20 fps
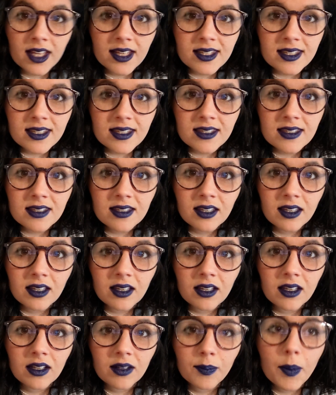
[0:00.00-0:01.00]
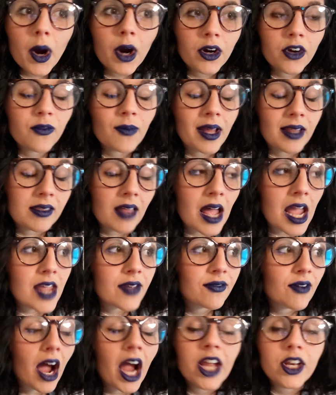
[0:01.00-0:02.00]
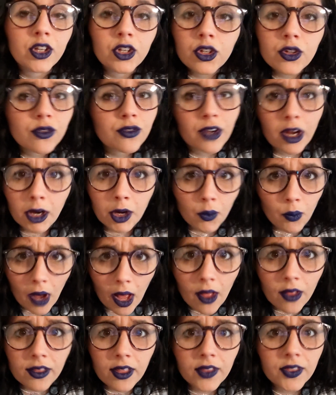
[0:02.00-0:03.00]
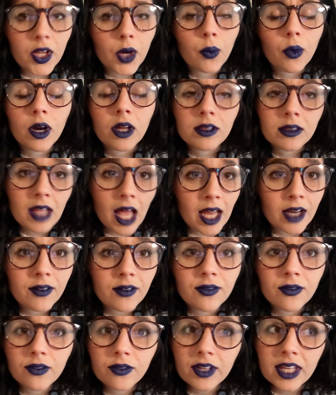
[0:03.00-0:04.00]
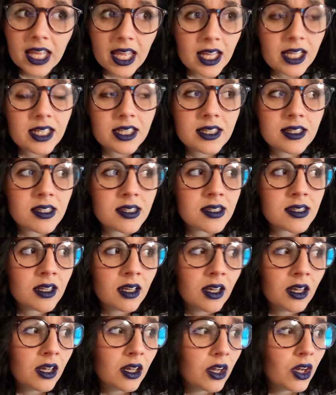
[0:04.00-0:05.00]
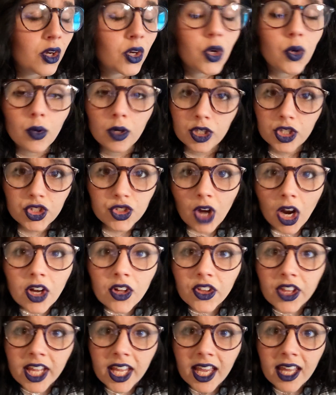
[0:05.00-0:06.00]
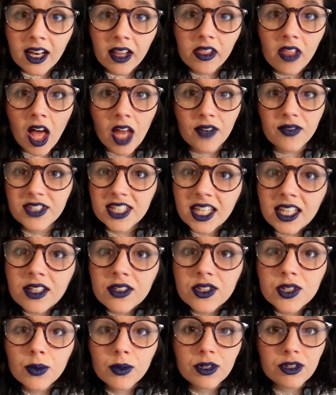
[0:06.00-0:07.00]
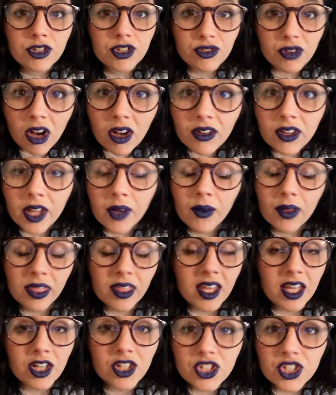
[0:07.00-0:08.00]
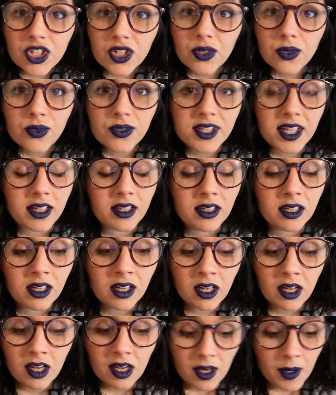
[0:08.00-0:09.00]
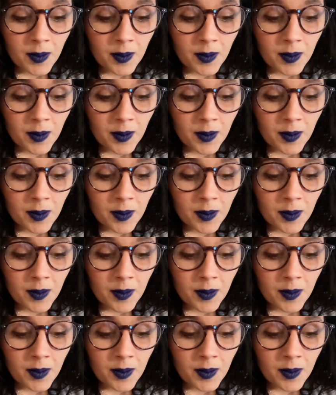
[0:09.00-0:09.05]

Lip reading: this part of my life, I knew very well that there were a lot of kids who were struggling and a lot of teens who were struggling with issues and